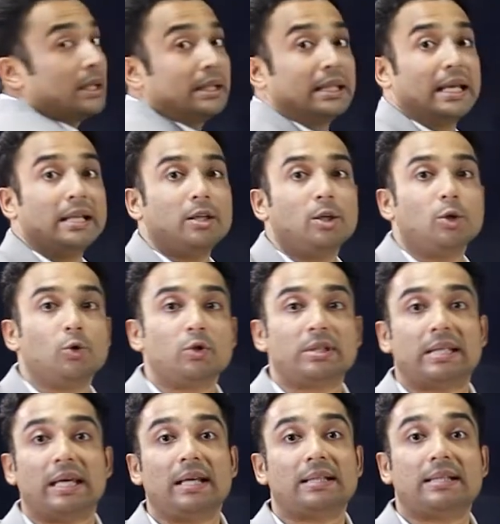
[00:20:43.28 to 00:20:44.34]
then you
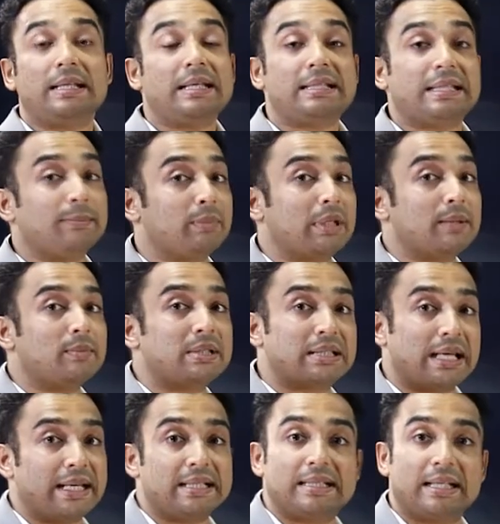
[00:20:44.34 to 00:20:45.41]
say these symptoms,
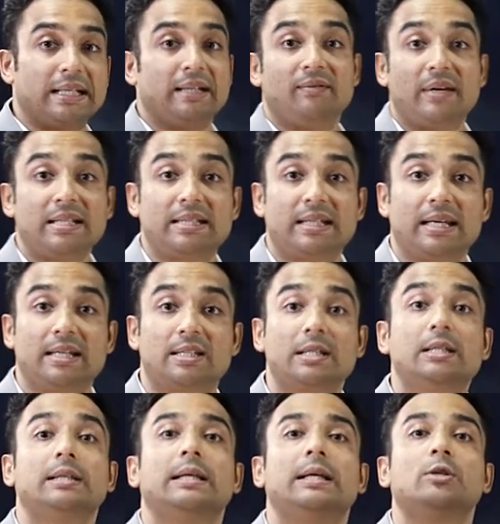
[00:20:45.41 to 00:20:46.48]
signs and
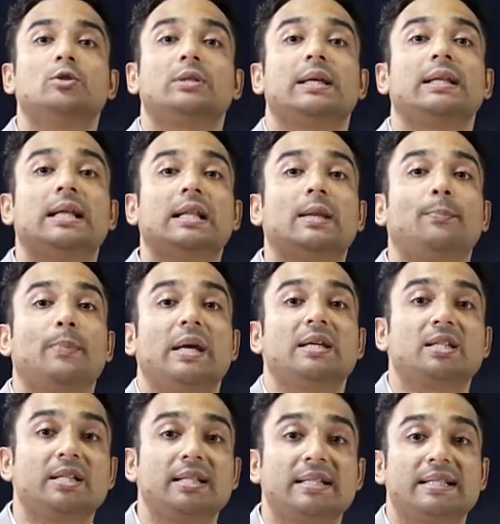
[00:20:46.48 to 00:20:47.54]
investigation, then you say that the
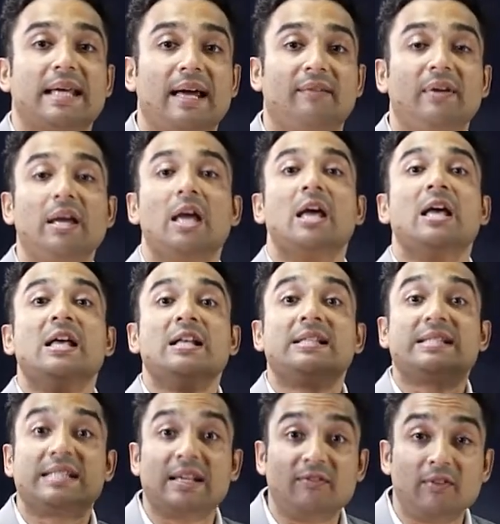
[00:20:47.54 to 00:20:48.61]
patient is having
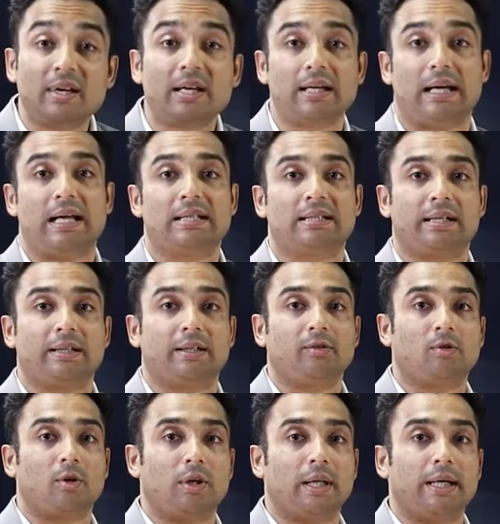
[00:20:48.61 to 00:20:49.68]
severe
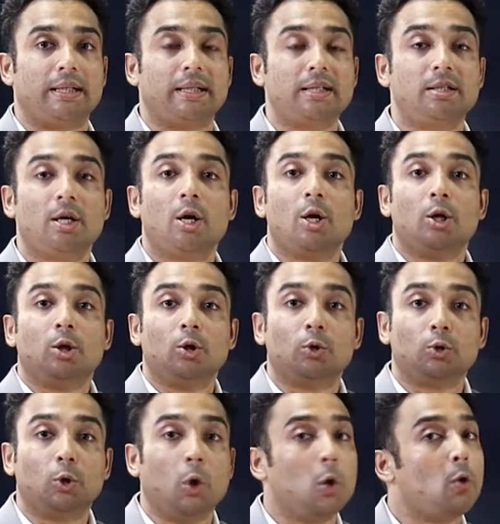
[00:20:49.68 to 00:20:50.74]
ulcerative colitis. You
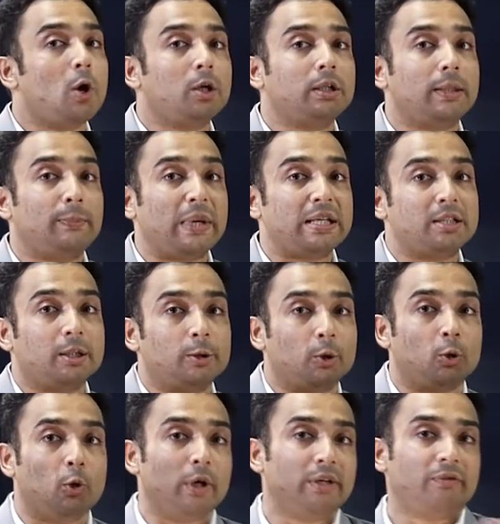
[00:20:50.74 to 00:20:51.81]
don't want the patient to
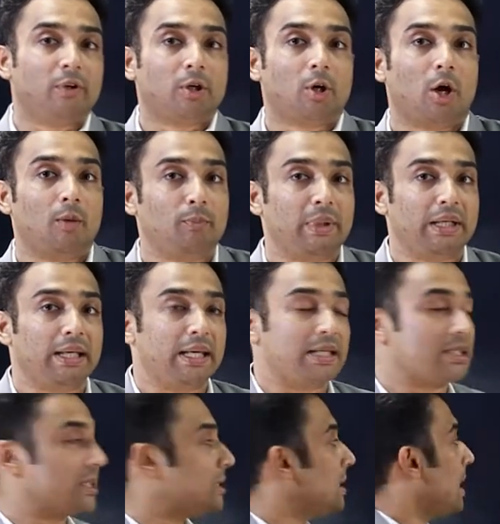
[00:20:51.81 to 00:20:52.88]
go in for
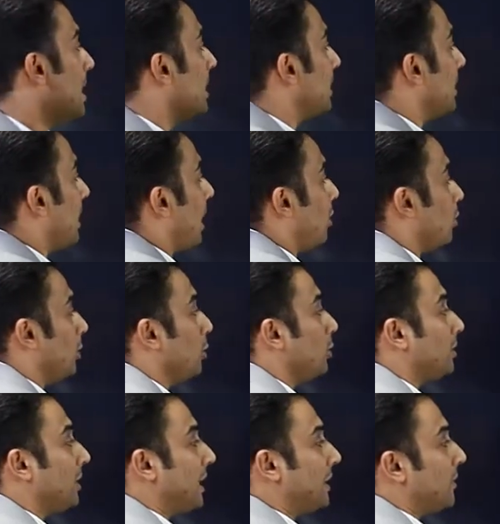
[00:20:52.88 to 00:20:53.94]
complications, then how do you
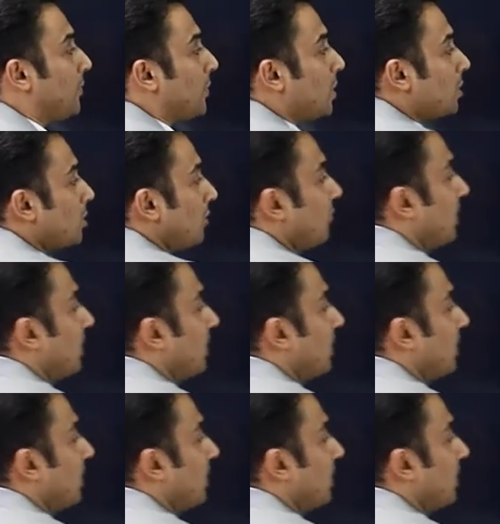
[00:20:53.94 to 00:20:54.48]
treat? So